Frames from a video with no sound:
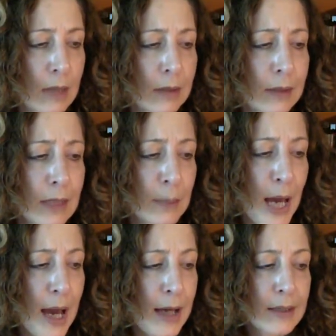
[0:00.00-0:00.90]
Lily
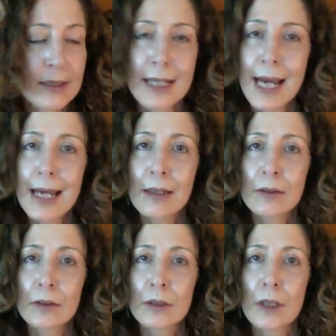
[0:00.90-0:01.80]
pads
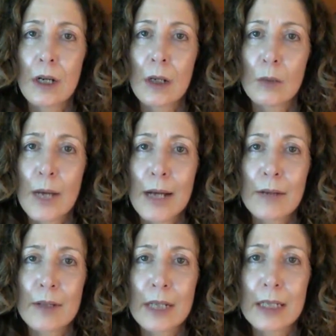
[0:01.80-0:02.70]
tangled
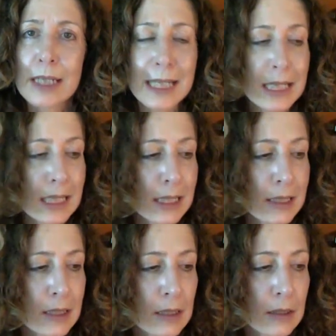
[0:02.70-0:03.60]
around their
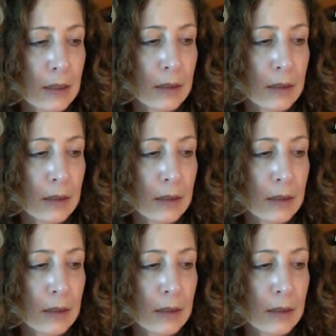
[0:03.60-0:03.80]
knees.